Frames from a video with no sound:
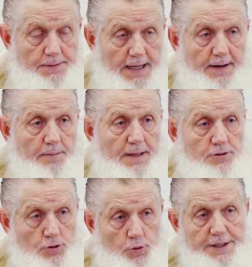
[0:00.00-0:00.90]
we have
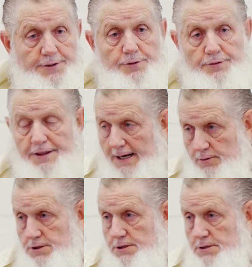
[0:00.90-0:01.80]
about
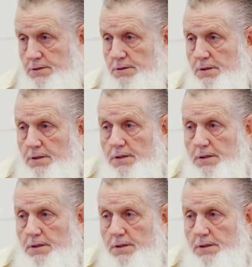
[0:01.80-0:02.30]
22,000